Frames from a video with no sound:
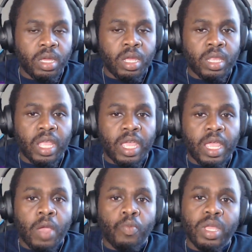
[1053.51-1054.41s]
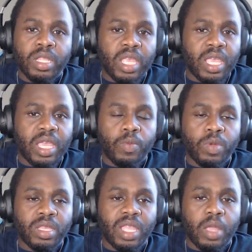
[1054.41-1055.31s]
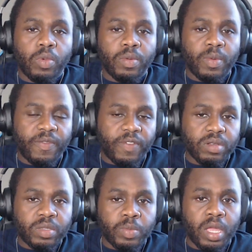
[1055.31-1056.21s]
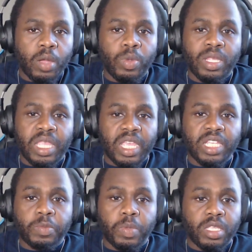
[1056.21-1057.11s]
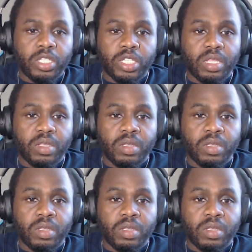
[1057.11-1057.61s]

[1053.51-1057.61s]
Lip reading: Like, when we first met, we did spending time with